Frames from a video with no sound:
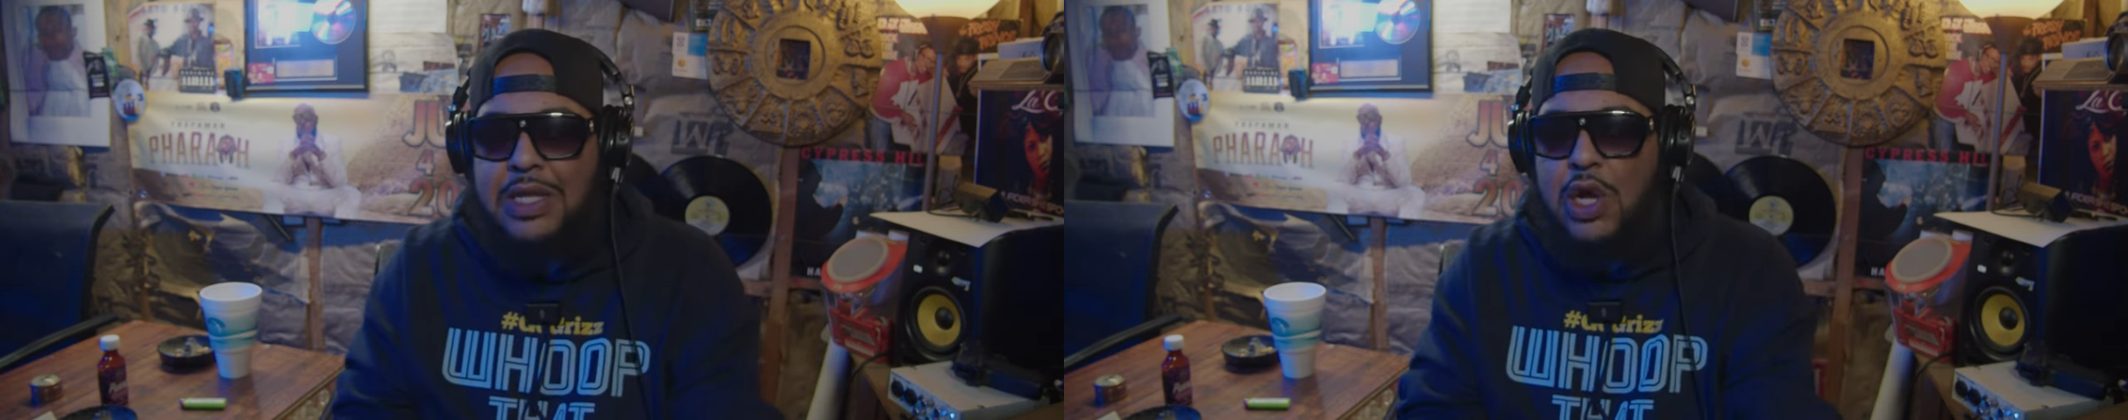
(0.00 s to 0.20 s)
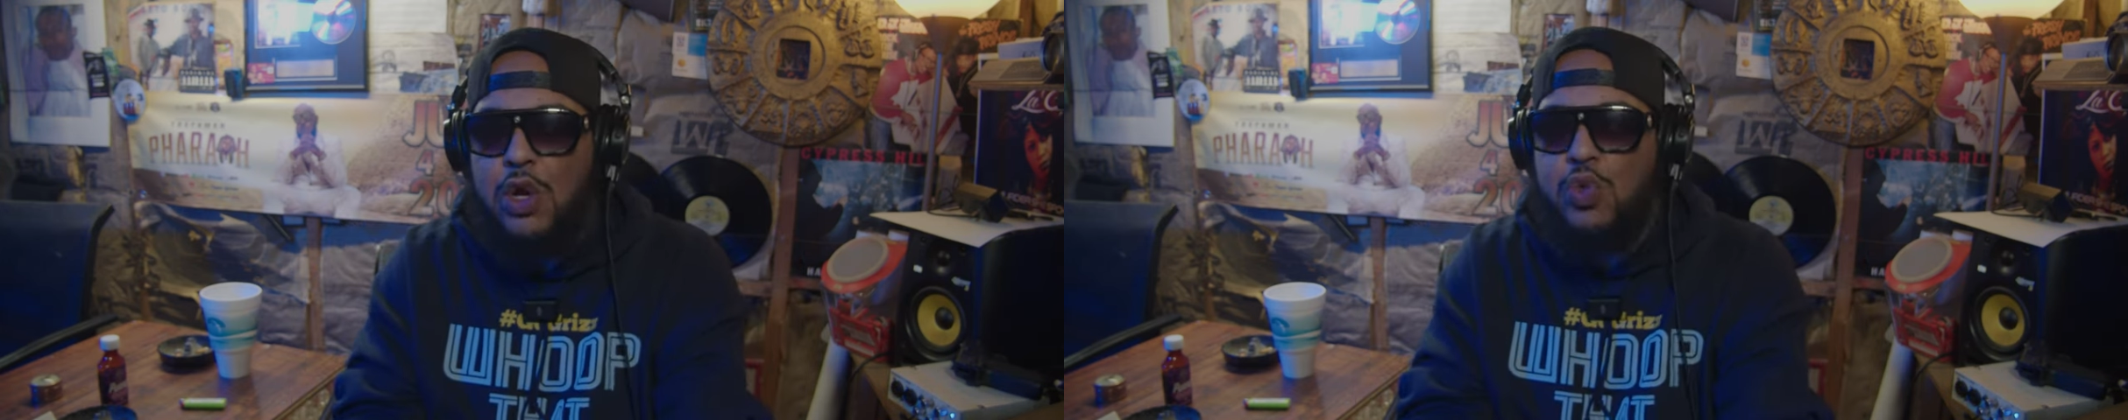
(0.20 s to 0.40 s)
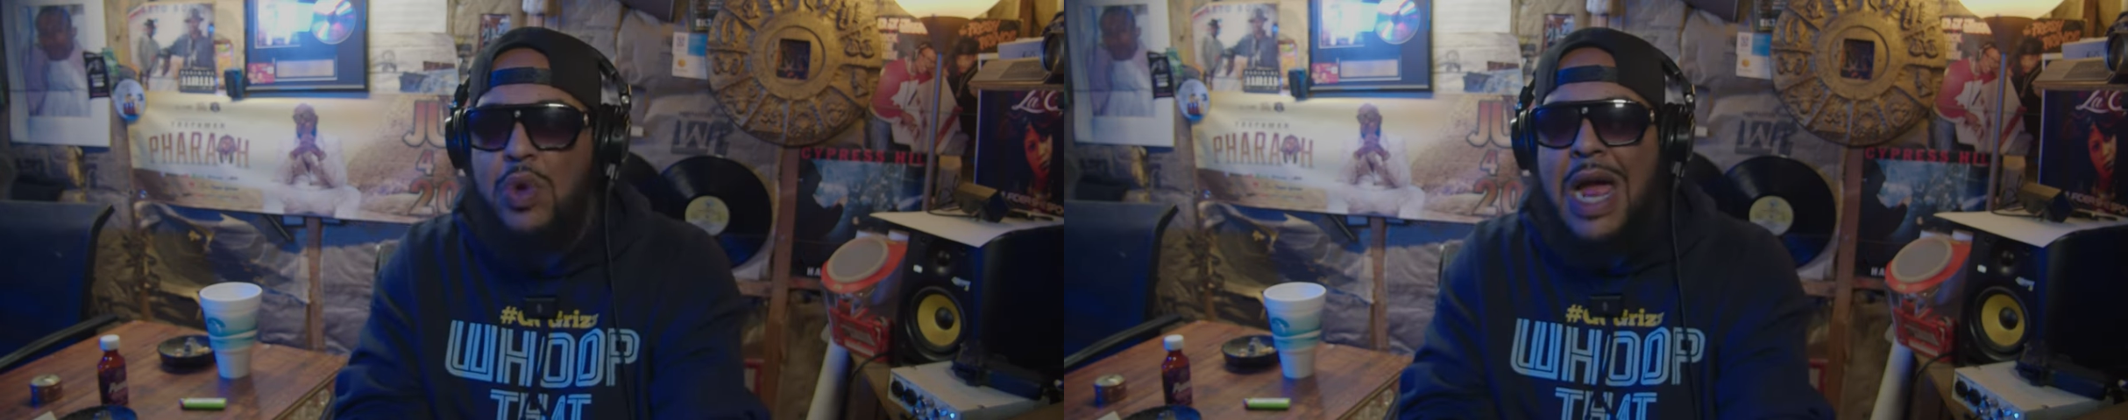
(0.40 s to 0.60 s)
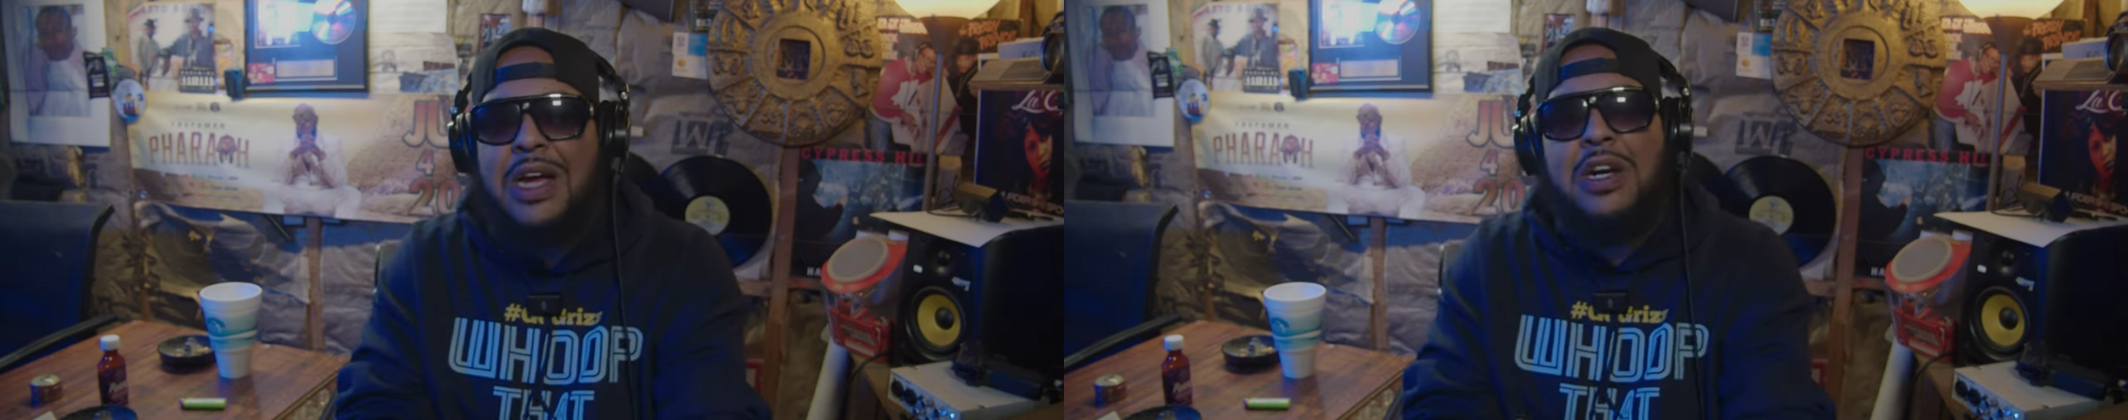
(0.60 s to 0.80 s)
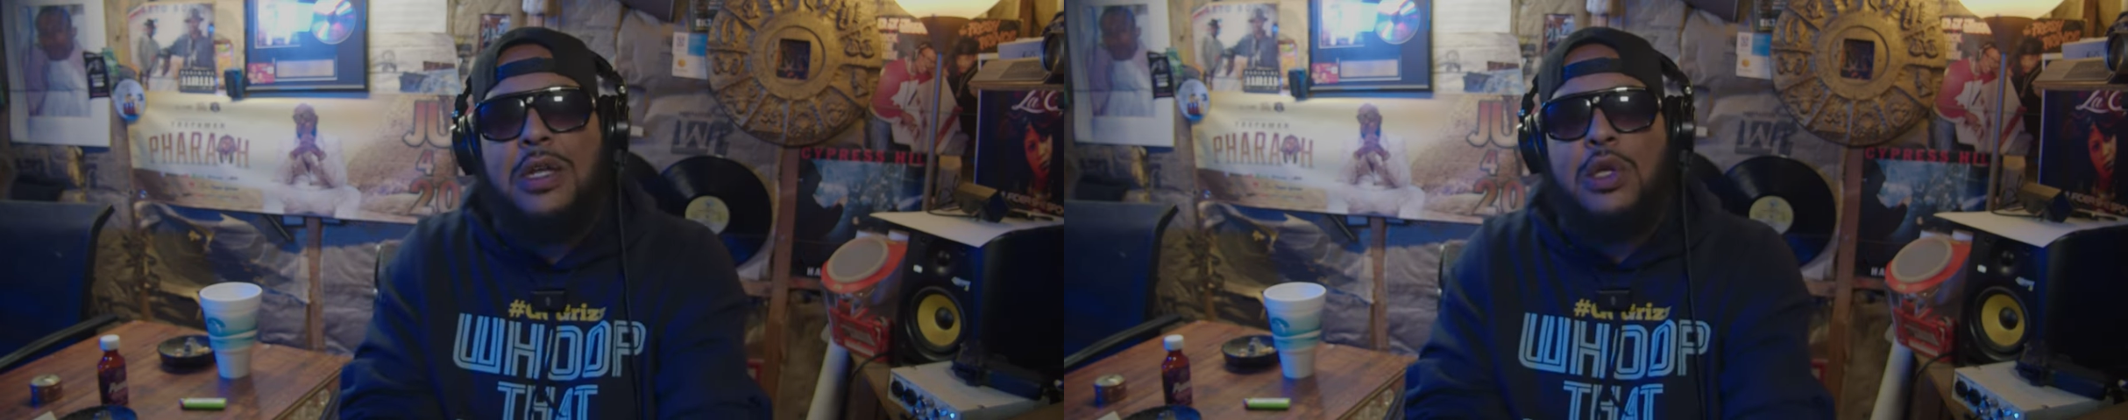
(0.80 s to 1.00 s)
learned what I
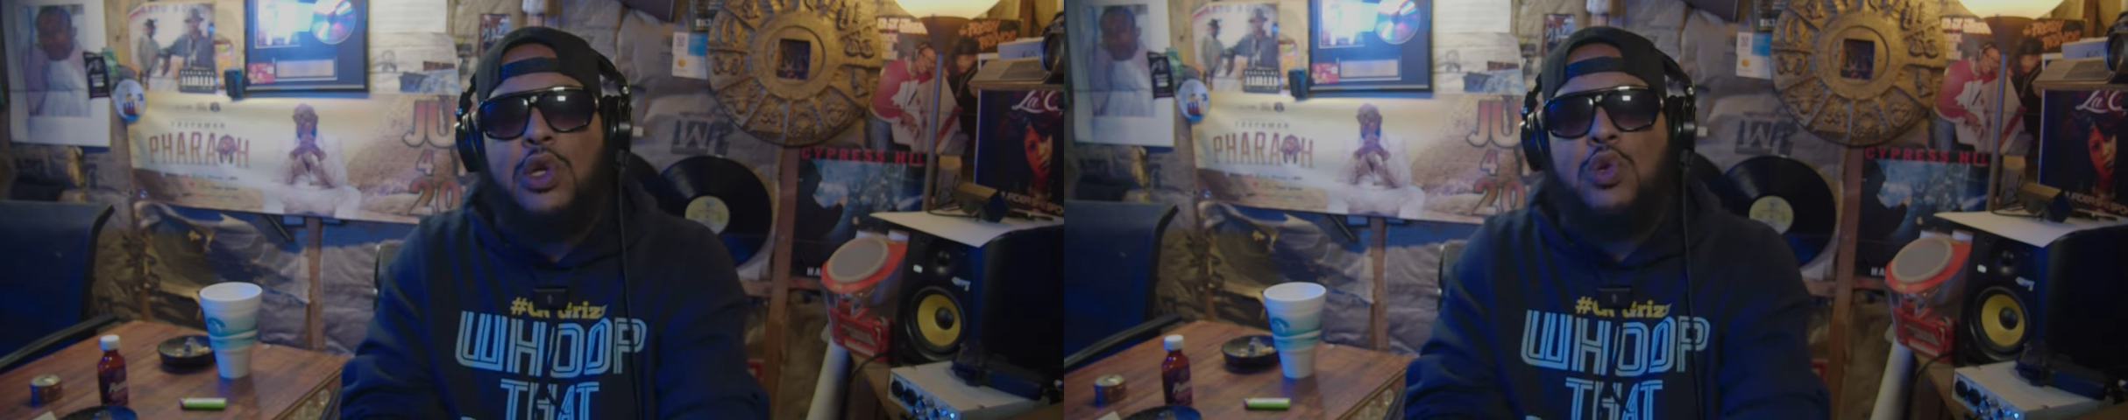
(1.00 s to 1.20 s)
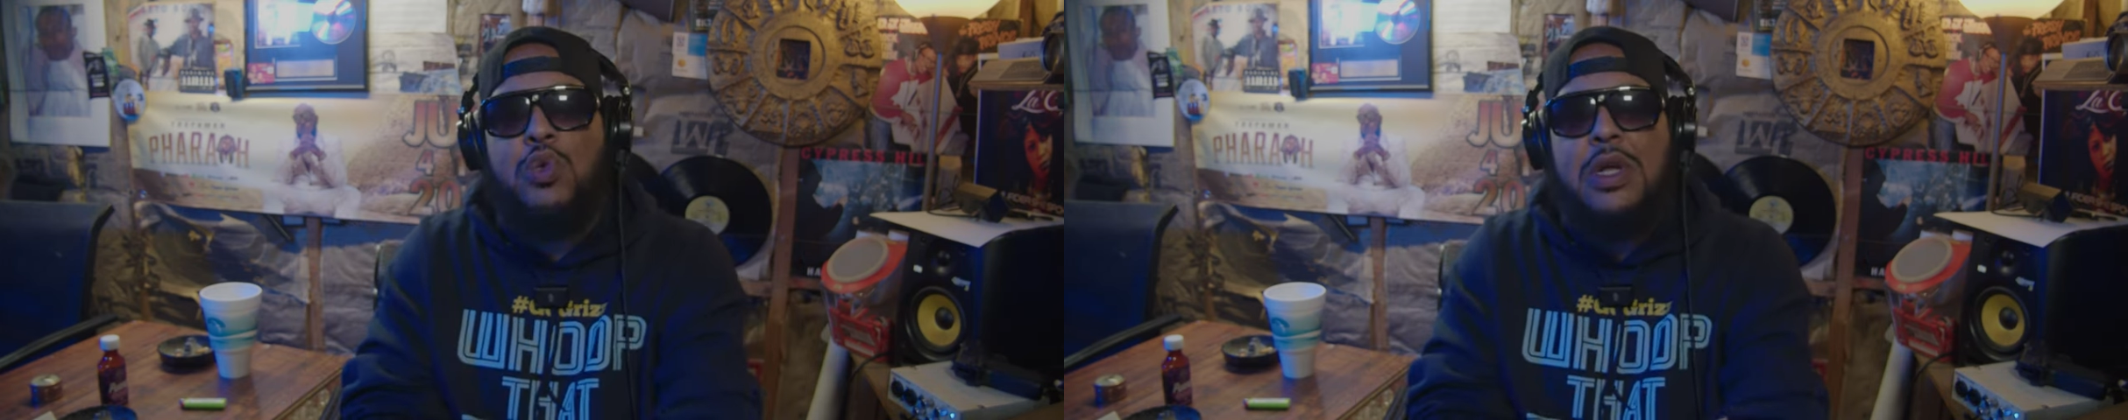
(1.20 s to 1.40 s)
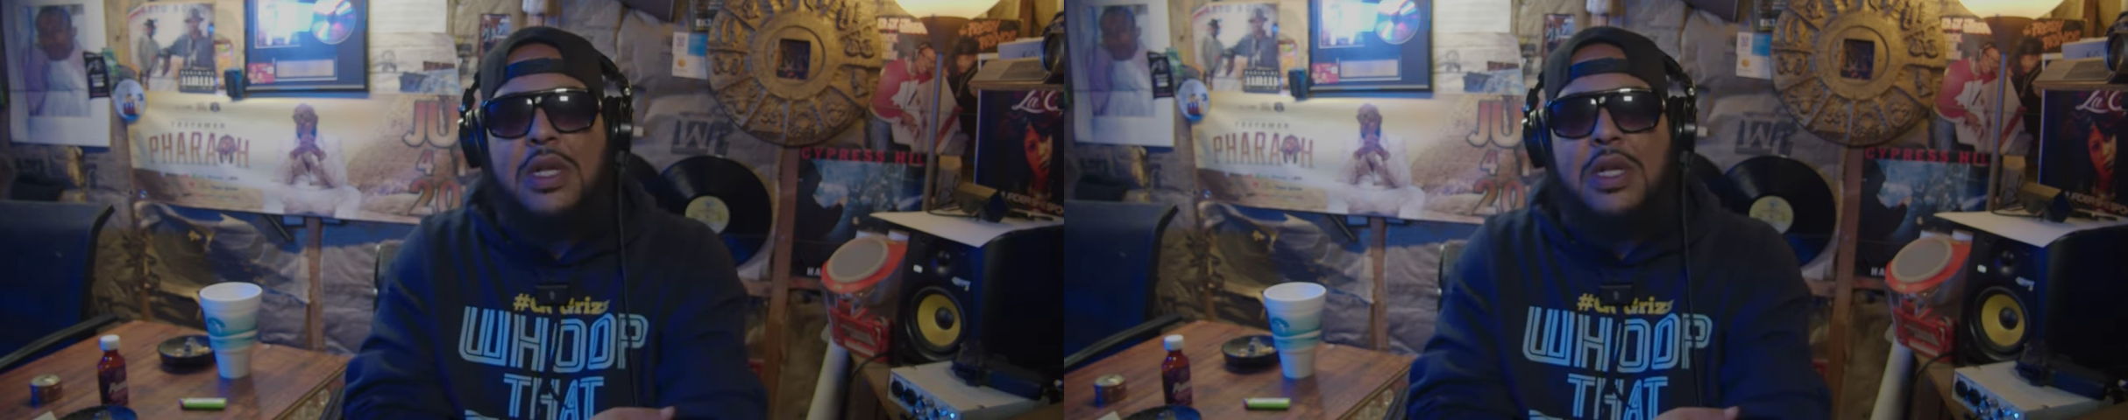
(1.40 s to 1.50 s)
couldn't do